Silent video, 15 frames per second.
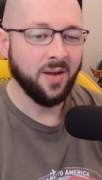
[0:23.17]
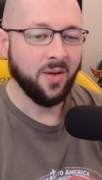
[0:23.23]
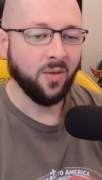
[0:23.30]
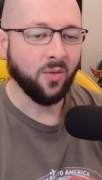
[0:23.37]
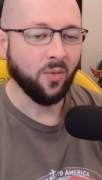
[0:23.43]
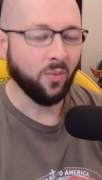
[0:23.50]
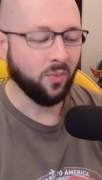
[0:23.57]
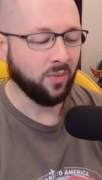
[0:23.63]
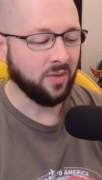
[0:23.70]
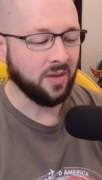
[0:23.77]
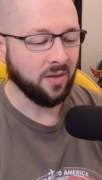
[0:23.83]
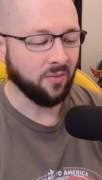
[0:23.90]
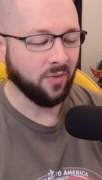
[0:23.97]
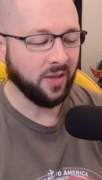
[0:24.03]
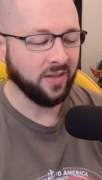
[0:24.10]
The, the
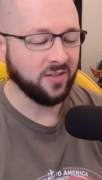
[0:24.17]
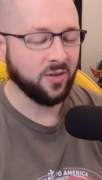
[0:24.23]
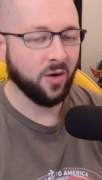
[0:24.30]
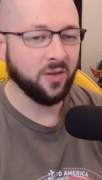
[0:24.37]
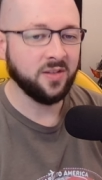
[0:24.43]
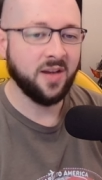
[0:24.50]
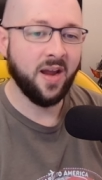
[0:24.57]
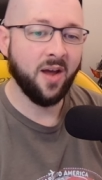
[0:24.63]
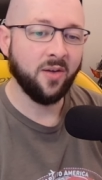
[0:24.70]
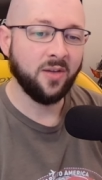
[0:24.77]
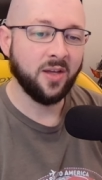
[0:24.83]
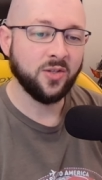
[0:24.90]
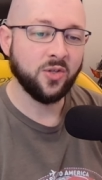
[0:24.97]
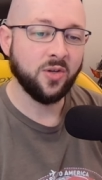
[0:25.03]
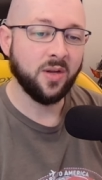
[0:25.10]
event starts now.
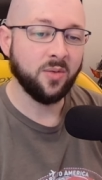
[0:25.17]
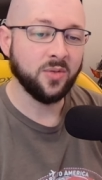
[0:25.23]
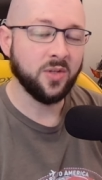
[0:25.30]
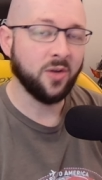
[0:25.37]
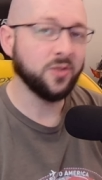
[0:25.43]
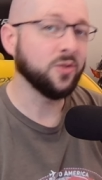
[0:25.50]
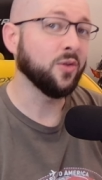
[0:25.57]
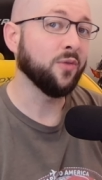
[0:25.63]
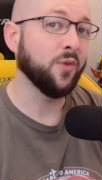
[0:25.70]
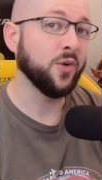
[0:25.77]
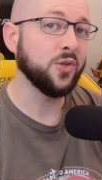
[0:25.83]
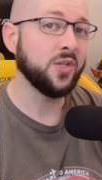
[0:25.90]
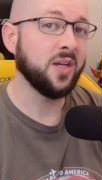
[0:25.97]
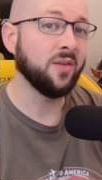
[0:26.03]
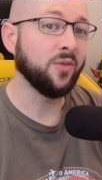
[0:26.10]
Yesterday was also the
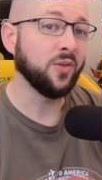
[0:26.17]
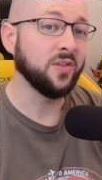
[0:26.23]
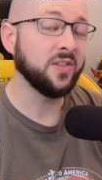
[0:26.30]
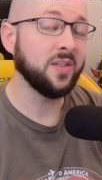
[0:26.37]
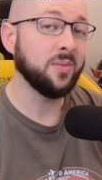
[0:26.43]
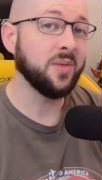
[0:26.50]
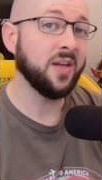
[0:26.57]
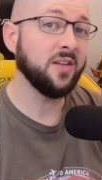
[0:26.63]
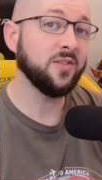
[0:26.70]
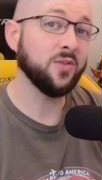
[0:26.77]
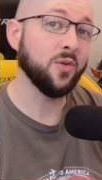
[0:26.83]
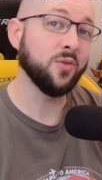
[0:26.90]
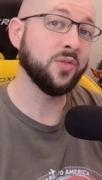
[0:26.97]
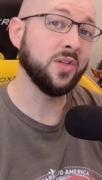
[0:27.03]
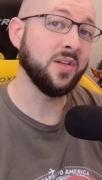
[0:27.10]
first day of Good Sleep Day,
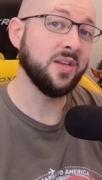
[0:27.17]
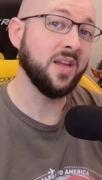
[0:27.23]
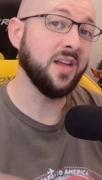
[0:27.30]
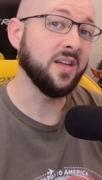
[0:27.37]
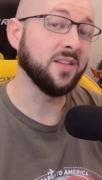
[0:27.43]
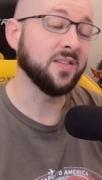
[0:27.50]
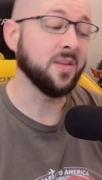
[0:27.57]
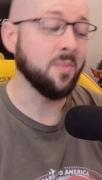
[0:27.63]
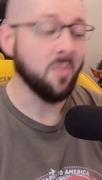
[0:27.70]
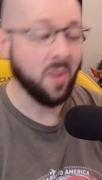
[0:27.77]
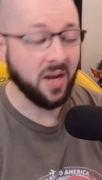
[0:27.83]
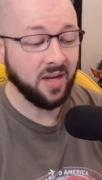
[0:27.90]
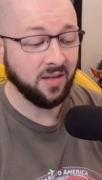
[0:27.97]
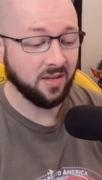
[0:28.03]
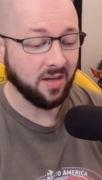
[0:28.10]
so today is the
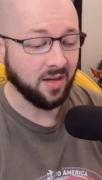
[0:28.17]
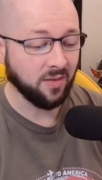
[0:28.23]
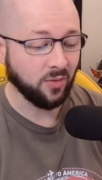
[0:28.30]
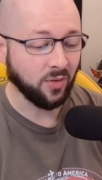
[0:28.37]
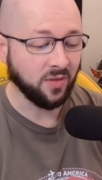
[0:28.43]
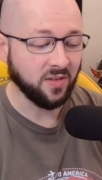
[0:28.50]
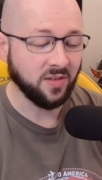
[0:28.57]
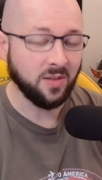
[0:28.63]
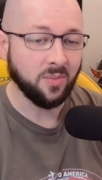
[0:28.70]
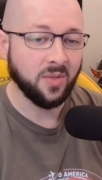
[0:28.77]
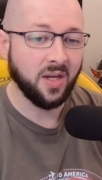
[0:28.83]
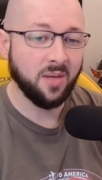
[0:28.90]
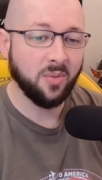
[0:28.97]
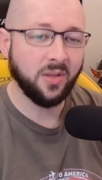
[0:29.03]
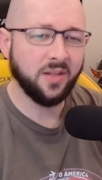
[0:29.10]
main day of Good Sleep
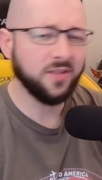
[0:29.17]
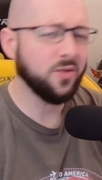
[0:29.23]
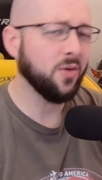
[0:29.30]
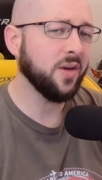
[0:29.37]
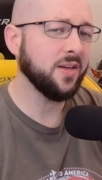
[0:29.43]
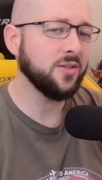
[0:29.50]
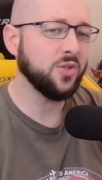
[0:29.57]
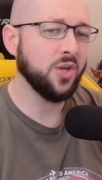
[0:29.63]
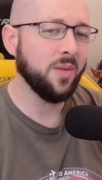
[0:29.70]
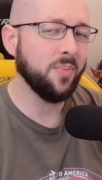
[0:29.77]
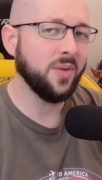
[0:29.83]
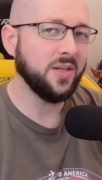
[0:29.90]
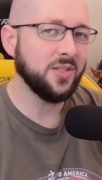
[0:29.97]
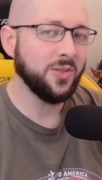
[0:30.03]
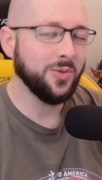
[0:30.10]
Day. But let's go ahead and jump
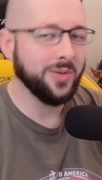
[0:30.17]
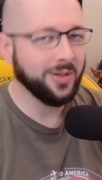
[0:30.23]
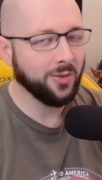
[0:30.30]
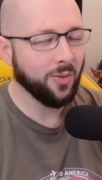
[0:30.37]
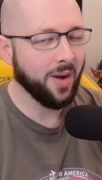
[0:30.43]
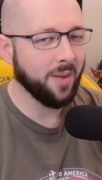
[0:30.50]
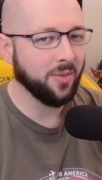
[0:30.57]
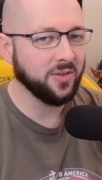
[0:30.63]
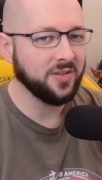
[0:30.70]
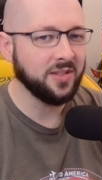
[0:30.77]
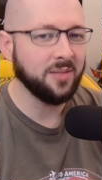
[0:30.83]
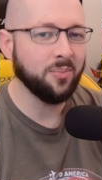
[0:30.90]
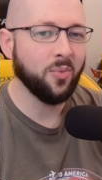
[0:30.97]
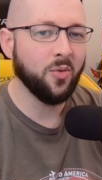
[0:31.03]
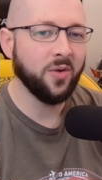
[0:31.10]
into it, grab our
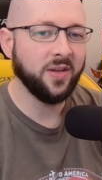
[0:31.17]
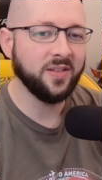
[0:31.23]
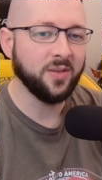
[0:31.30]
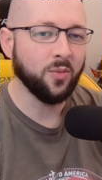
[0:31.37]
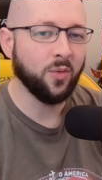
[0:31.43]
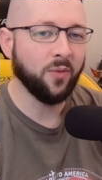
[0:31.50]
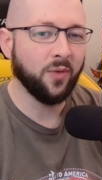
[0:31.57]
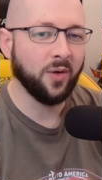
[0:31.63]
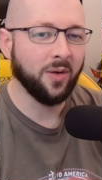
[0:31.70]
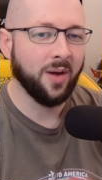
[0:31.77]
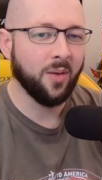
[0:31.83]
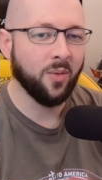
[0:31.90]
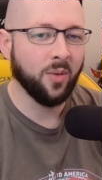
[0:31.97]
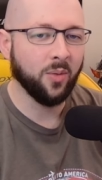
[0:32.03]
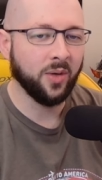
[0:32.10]
sleep points, and we'll figure
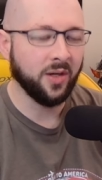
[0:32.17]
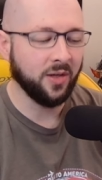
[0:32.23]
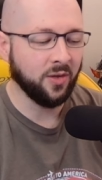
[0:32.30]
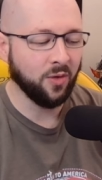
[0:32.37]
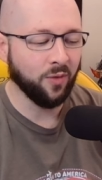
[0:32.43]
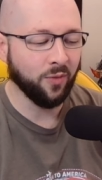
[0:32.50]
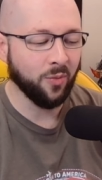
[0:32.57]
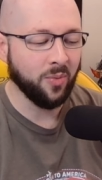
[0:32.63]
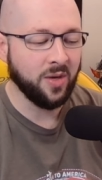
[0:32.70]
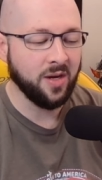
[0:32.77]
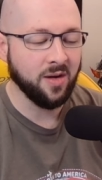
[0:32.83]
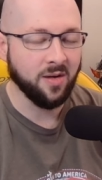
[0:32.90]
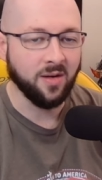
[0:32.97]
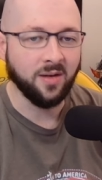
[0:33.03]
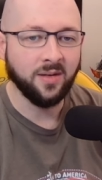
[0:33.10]
out what we're going to do from
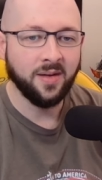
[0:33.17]
here.